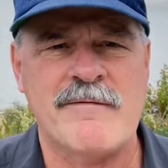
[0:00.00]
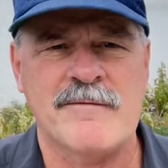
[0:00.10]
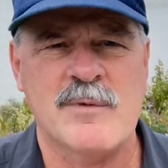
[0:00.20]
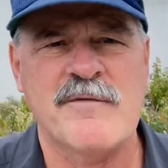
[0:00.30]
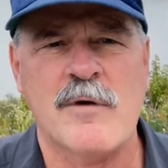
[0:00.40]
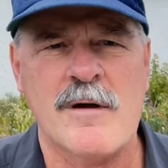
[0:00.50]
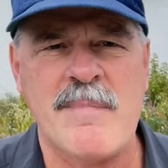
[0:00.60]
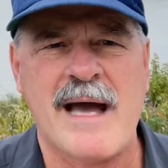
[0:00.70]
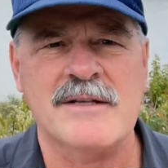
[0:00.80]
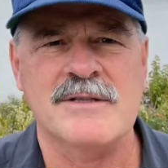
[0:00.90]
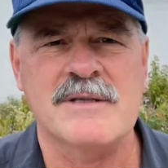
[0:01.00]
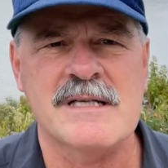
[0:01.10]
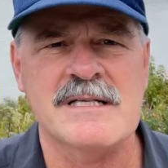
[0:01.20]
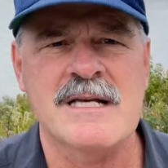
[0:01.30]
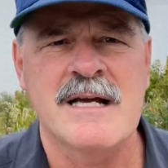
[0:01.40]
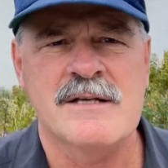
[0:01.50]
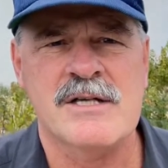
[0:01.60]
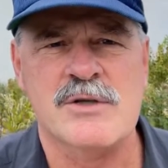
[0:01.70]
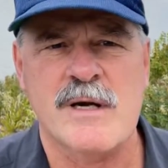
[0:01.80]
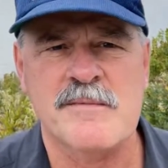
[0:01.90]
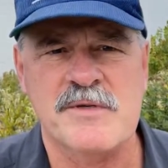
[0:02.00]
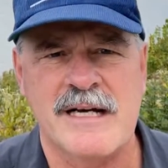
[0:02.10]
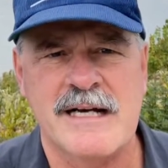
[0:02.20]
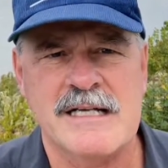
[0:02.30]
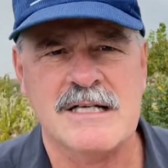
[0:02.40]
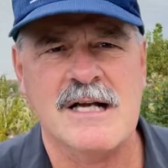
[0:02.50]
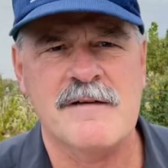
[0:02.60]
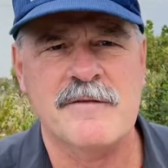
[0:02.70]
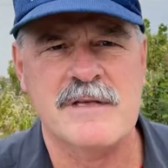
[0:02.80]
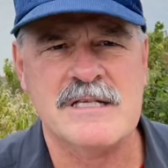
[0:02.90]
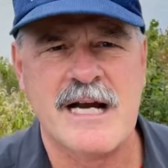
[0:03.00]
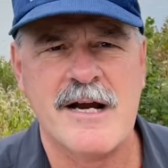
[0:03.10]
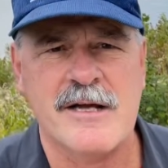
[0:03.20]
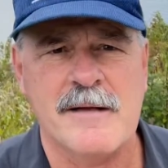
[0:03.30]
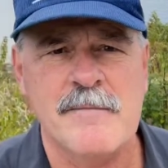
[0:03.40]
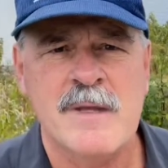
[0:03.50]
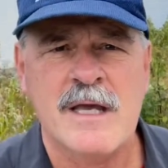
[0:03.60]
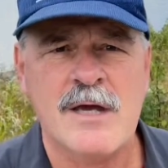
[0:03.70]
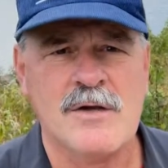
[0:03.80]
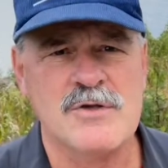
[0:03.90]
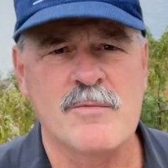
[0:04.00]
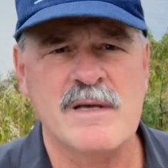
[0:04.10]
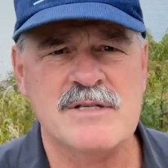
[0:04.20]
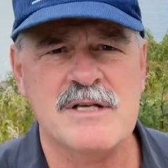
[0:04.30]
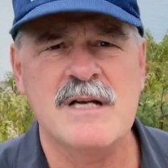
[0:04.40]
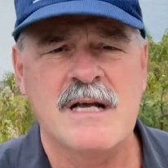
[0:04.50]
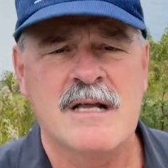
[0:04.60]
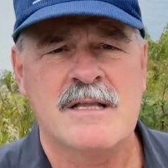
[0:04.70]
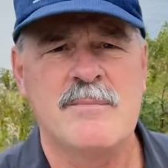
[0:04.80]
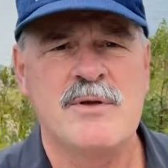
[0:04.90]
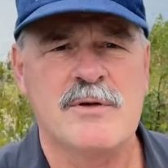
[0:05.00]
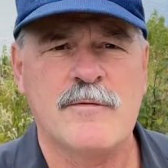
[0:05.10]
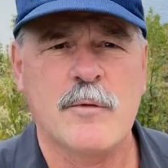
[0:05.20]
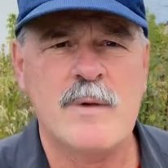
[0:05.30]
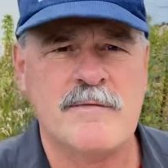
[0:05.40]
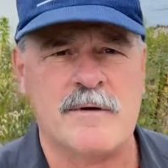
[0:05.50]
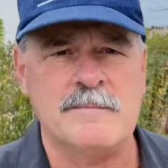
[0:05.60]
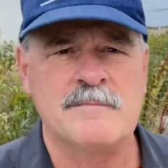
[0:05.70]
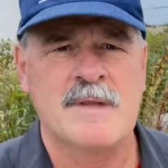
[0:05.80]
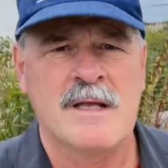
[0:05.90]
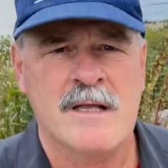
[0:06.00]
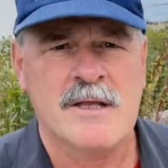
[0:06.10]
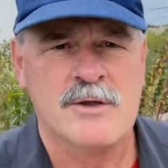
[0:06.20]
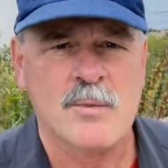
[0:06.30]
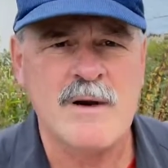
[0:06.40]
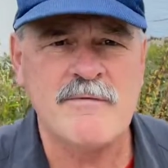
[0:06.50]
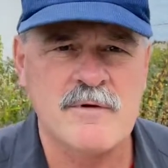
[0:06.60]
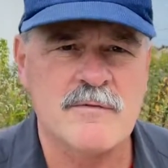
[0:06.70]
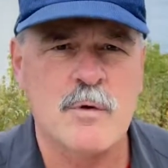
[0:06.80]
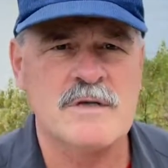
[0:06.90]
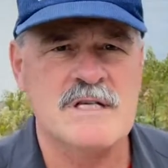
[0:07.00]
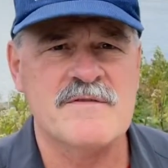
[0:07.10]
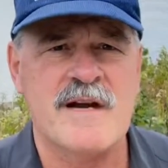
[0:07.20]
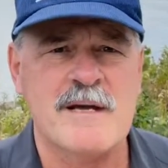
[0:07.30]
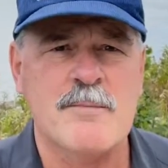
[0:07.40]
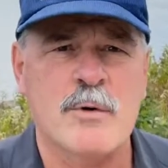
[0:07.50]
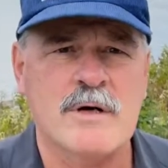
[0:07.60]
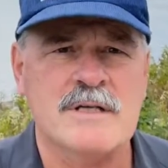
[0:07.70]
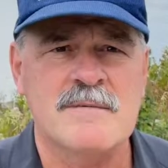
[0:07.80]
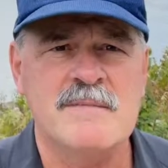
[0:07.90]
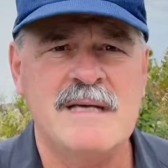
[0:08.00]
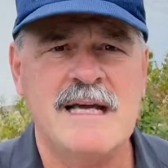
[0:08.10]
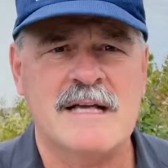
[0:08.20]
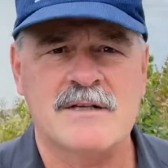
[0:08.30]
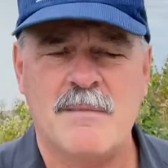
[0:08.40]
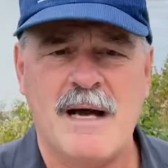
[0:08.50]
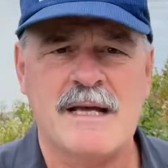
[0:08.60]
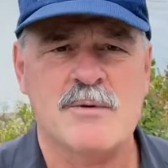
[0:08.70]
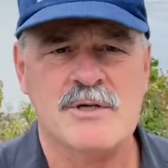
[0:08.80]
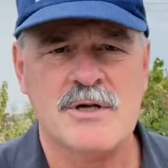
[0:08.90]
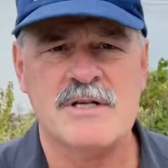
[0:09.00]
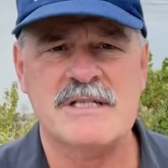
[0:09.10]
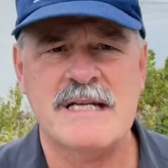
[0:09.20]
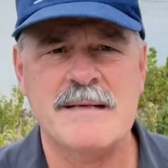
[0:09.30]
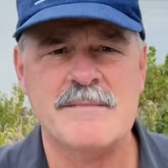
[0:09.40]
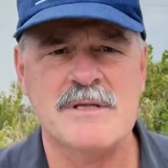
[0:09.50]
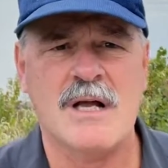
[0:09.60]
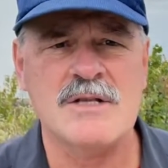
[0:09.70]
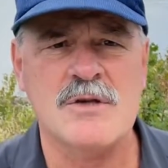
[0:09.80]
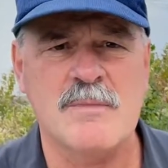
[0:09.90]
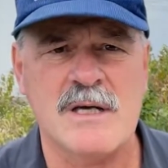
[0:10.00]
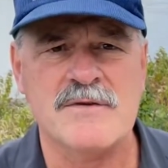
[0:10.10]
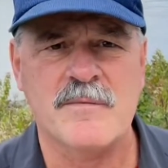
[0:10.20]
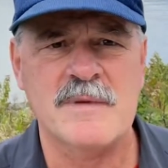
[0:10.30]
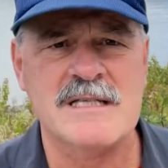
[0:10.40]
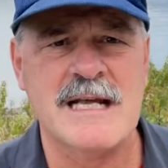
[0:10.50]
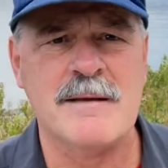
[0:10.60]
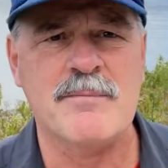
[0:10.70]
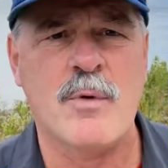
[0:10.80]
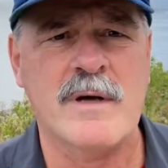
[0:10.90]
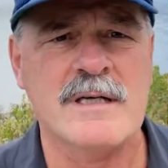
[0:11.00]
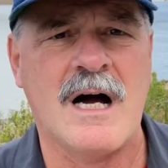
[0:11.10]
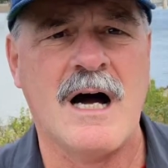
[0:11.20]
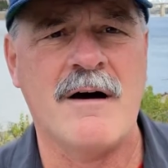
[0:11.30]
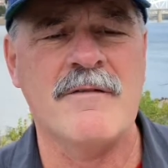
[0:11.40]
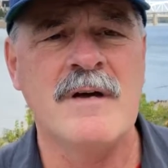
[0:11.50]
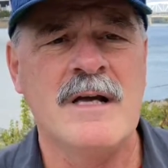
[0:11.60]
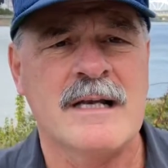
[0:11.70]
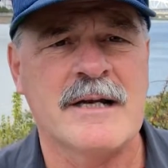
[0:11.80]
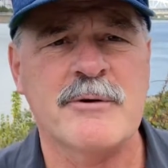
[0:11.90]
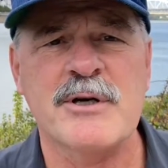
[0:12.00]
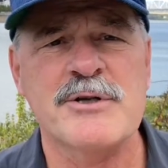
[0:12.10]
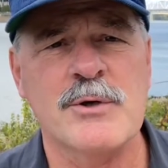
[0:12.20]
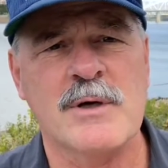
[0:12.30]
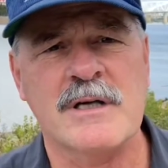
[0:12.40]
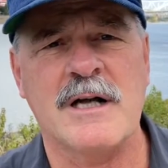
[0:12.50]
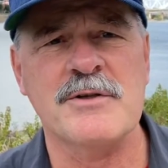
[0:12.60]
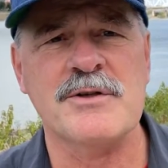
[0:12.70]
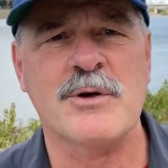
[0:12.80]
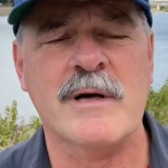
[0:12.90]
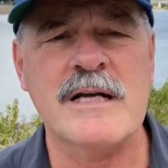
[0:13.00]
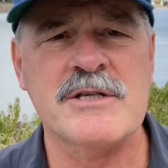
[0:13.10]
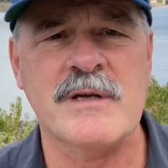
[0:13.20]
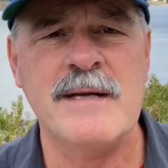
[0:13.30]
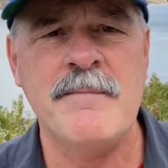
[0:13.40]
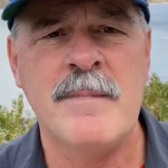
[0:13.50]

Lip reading: referring back to his description and his love for this area. He also mentioned the beautiful river. The river, of course, is very important to me and to my research teams, not so much from the standpoint of literature, culture, or history,